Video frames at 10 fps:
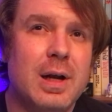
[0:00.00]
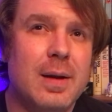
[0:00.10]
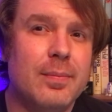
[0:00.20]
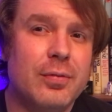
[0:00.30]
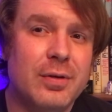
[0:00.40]

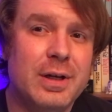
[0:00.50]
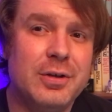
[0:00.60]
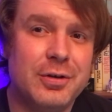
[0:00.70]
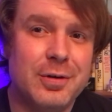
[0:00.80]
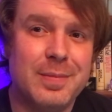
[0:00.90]
I'm pretty
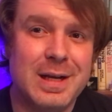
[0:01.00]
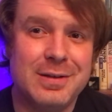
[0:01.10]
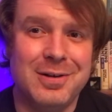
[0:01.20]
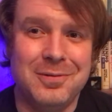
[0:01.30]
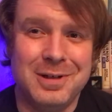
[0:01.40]
sure
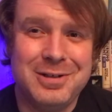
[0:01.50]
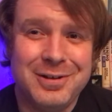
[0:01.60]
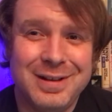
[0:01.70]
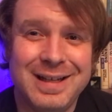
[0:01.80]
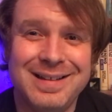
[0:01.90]
based on
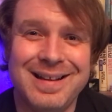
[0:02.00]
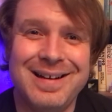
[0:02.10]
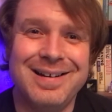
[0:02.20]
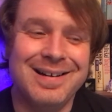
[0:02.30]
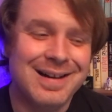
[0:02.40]
Richard
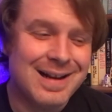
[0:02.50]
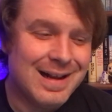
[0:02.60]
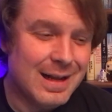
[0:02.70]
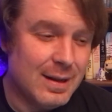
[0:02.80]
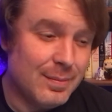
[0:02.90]
Linklater,
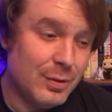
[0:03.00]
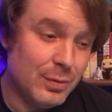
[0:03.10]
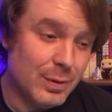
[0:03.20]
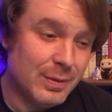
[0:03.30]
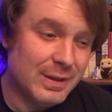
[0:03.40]
um, who
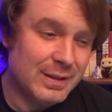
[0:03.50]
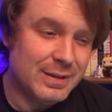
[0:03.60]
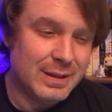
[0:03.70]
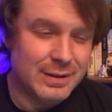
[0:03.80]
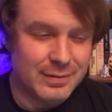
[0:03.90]
wrote
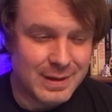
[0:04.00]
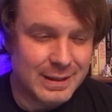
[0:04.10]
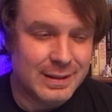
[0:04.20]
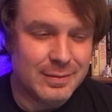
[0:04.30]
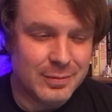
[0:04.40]
this and
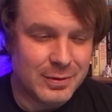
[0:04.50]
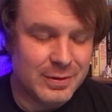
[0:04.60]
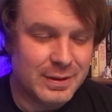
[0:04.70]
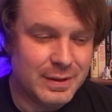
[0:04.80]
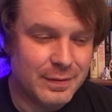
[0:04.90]
directed and
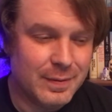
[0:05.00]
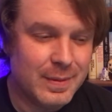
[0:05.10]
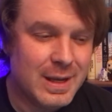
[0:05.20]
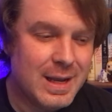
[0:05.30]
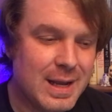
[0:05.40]
produced this film,
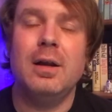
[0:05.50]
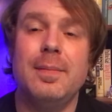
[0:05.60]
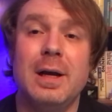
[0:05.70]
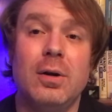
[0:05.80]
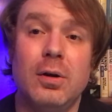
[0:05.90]
and
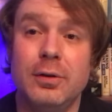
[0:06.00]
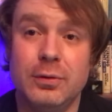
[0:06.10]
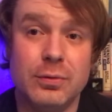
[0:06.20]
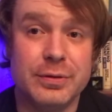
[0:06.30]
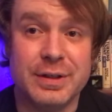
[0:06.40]
about all the
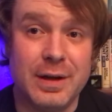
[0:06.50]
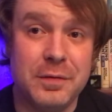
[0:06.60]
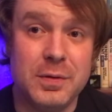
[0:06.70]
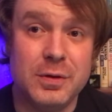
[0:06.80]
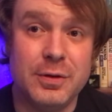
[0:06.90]
cool stuff
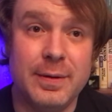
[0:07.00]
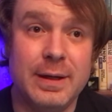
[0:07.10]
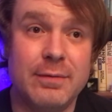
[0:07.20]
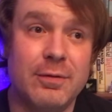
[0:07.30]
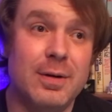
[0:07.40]
he was
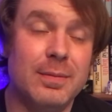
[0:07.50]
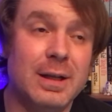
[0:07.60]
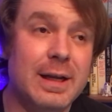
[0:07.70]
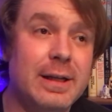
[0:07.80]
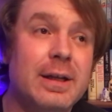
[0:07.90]
doing from
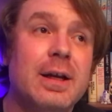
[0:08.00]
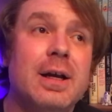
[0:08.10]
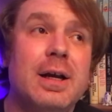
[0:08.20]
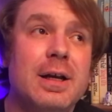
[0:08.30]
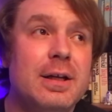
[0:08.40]
like,
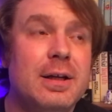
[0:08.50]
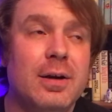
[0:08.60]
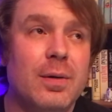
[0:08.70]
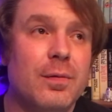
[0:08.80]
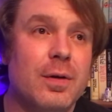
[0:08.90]
you
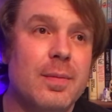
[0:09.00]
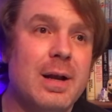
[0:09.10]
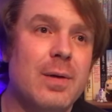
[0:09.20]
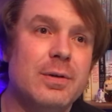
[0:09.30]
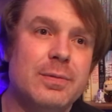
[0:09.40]
know, from
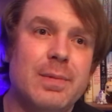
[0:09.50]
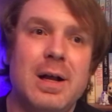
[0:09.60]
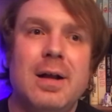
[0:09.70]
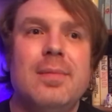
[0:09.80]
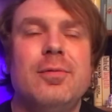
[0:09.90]
how his
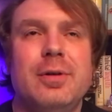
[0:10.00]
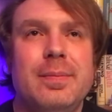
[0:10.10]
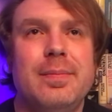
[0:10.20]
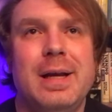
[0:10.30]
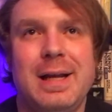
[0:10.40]
mom
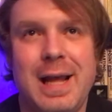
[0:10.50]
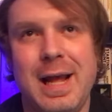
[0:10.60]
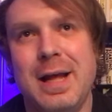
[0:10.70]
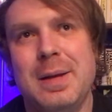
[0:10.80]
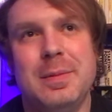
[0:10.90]
would make
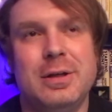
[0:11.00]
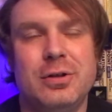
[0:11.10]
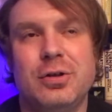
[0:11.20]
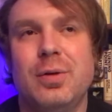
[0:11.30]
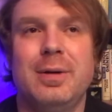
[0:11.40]
ham into
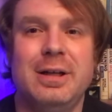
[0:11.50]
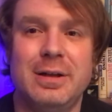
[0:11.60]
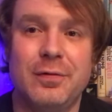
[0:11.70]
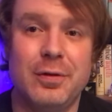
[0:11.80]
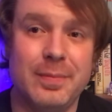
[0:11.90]
so many
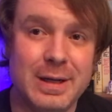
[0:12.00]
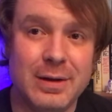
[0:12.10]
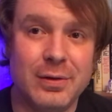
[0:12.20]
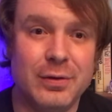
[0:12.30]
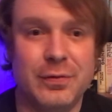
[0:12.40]
different
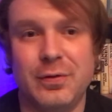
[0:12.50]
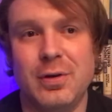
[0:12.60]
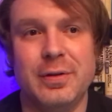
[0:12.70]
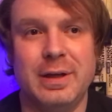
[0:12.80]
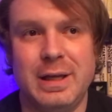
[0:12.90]
meals for
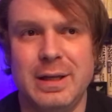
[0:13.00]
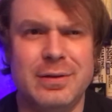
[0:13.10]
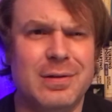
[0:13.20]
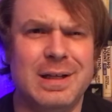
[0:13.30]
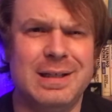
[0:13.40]
all the
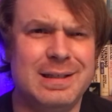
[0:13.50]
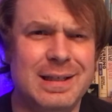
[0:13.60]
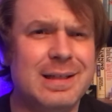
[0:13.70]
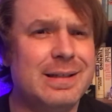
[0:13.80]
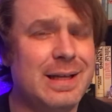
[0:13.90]
kids. There are like
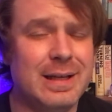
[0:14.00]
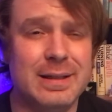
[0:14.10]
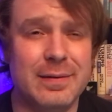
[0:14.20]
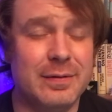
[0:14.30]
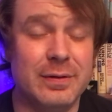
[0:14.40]
six
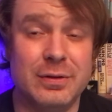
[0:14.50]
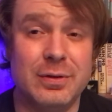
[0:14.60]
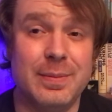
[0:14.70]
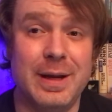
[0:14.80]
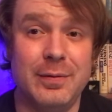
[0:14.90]
kids. I feel
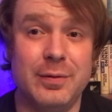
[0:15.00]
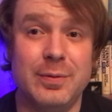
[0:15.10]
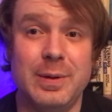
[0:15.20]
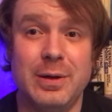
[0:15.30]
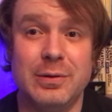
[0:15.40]
so bad for
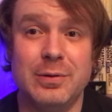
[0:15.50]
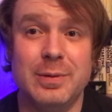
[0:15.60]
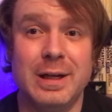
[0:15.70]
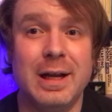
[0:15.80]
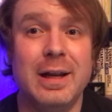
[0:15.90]
those parents. Oh
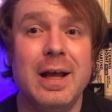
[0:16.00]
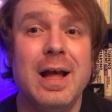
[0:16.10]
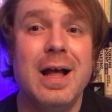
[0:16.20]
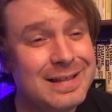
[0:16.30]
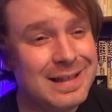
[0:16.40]
my God,
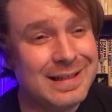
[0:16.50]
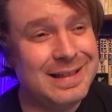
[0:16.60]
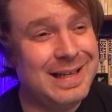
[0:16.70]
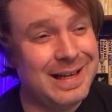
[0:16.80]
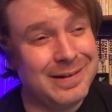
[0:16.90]

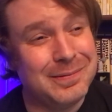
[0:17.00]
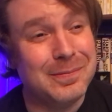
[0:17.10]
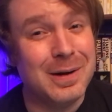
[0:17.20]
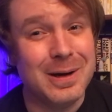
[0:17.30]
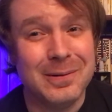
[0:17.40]
six kids.
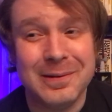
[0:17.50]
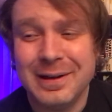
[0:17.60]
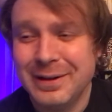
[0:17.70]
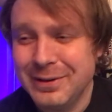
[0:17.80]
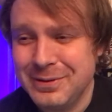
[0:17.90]
Whoa,
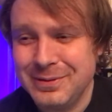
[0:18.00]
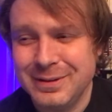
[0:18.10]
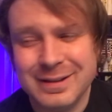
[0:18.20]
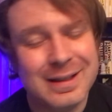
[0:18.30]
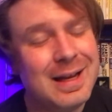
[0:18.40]

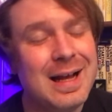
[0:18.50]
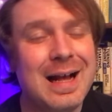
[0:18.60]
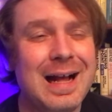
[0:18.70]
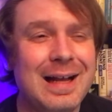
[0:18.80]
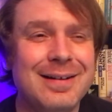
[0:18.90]
who's,
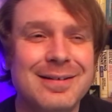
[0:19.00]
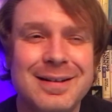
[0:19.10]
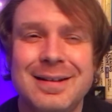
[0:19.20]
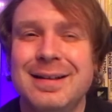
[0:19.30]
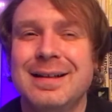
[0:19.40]
I don't,
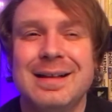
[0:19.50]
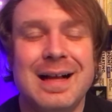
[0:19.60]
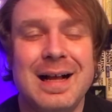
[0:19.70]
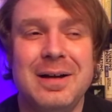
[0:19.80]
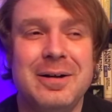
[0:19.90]

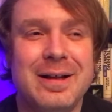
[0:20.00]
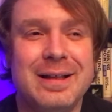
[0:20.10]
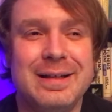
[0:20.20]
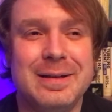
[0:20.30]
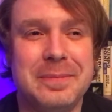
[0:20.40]
I don't know how
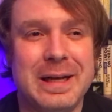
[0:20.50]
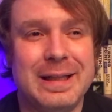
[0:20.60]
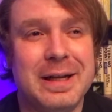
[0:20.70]
they did it back